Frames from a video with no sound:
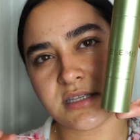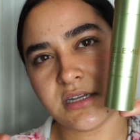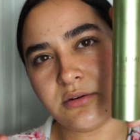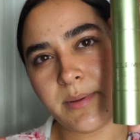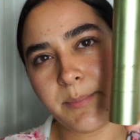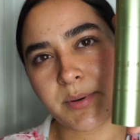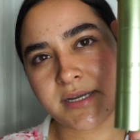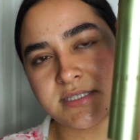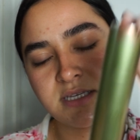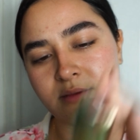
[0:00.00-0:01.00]
a little bit
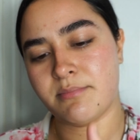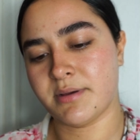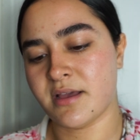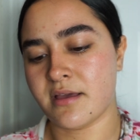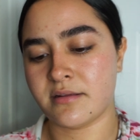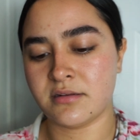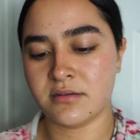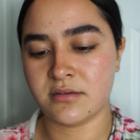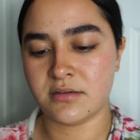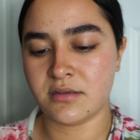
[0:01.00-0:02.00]
pricey, but
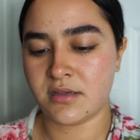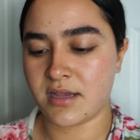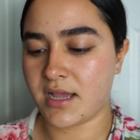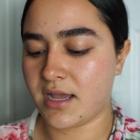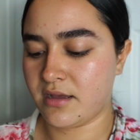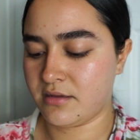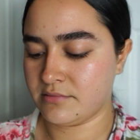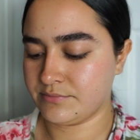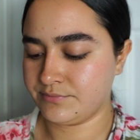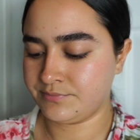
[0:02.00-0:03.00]

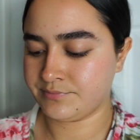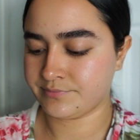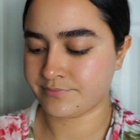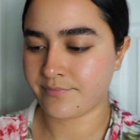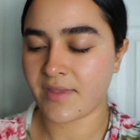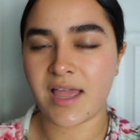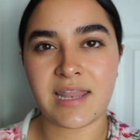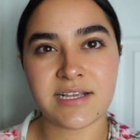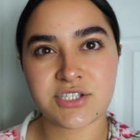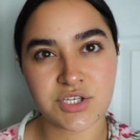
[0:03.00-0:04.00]
I
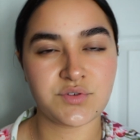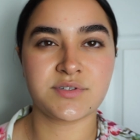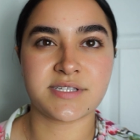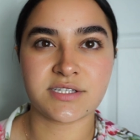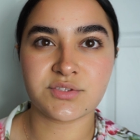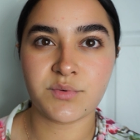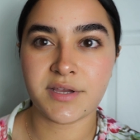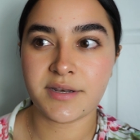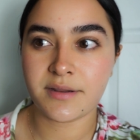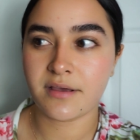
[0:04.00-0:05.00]
like to use this
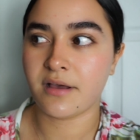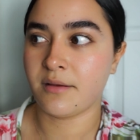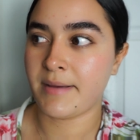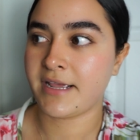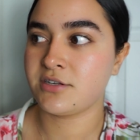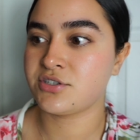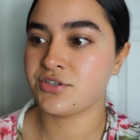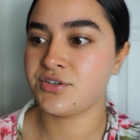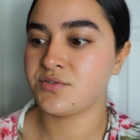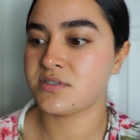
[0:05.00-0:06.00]
one. I used
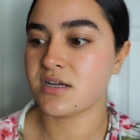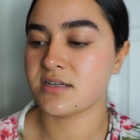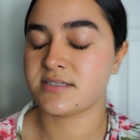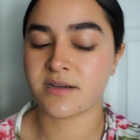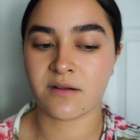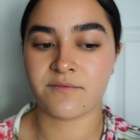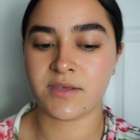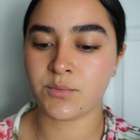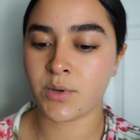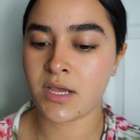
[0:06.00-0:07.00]
to use the
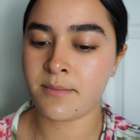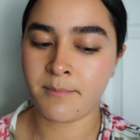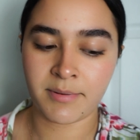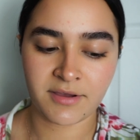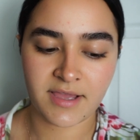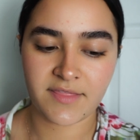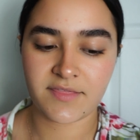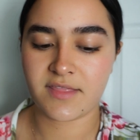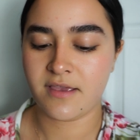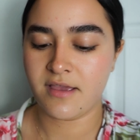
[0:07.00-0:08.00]
CeraVe one, but
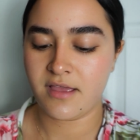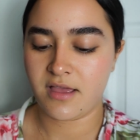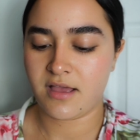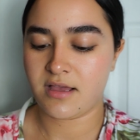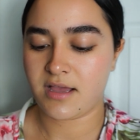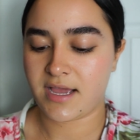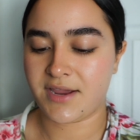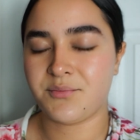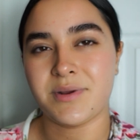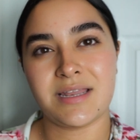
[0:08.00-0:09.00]

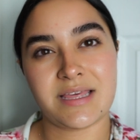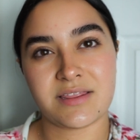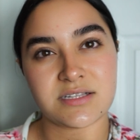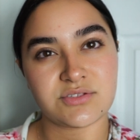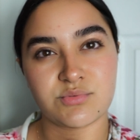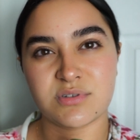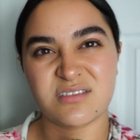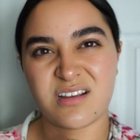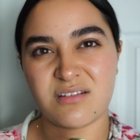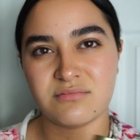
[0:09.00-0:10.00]
I really like this one
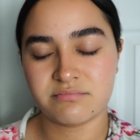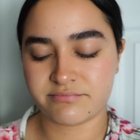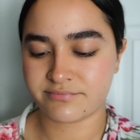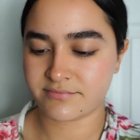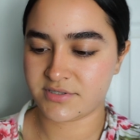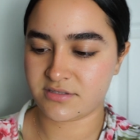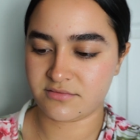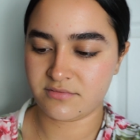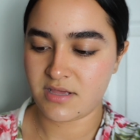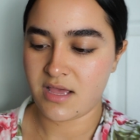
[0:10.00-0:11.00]
now.
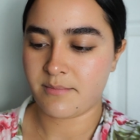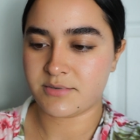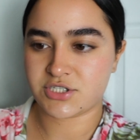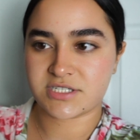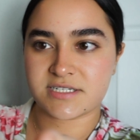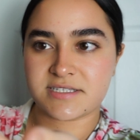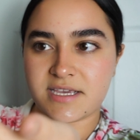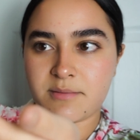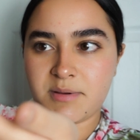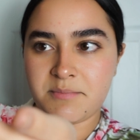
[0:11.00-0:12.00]
So I'm just gonna
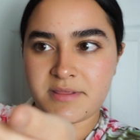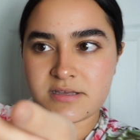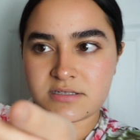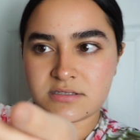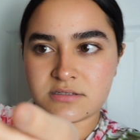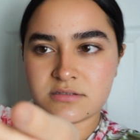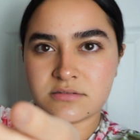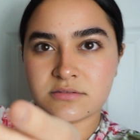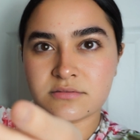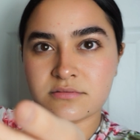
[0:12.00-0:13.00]
take a pump of this,
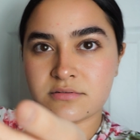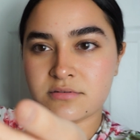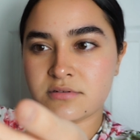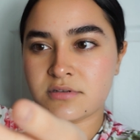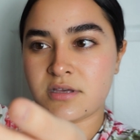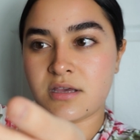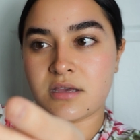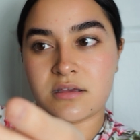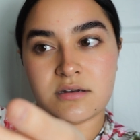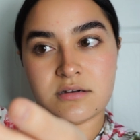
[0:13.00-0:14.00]

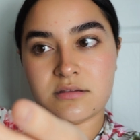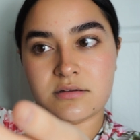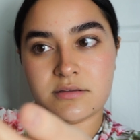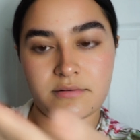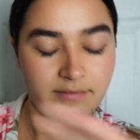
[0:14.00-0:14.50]
another little